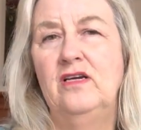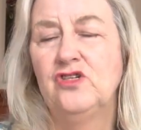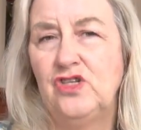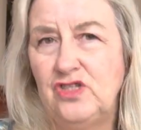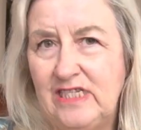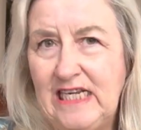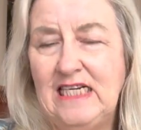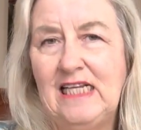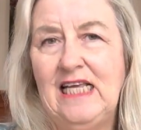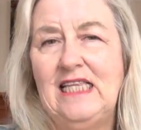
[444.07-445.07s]
to
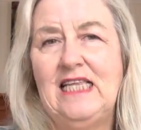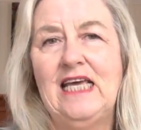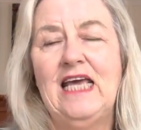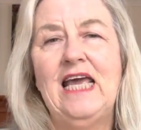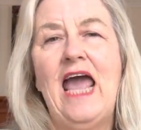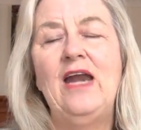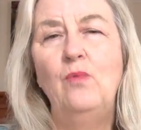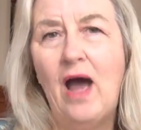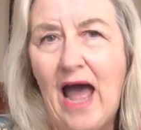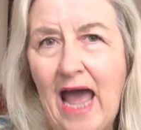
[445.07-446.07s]
settle their thinking and
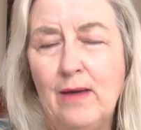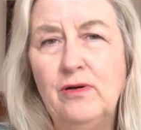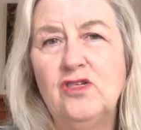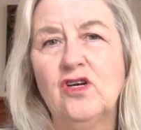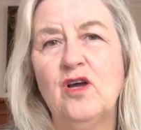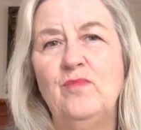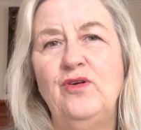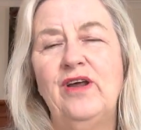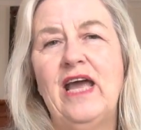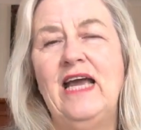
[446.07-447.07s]
were able to
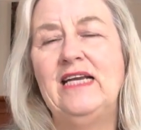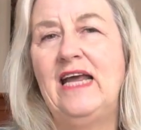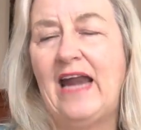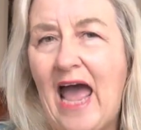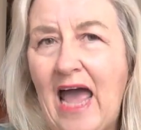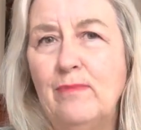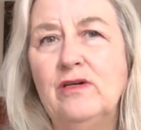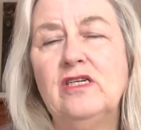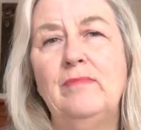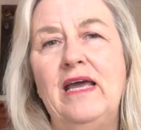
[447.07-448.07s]
communicate and able
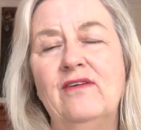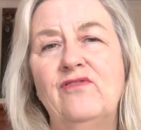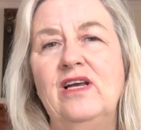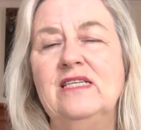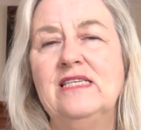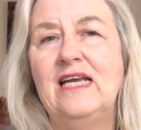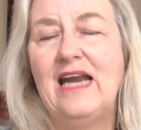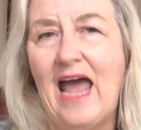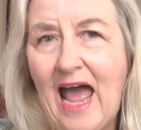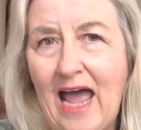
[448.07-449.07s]
to make friends and
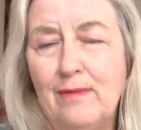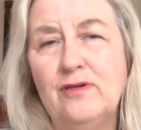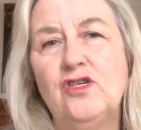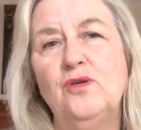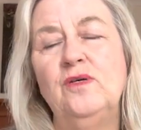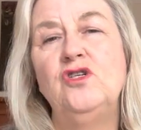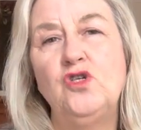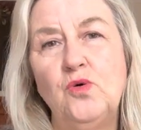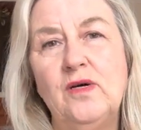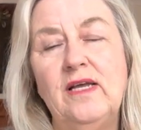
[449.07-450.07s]
able to
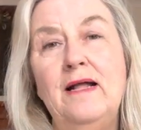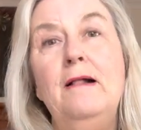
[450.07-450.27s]
enjoy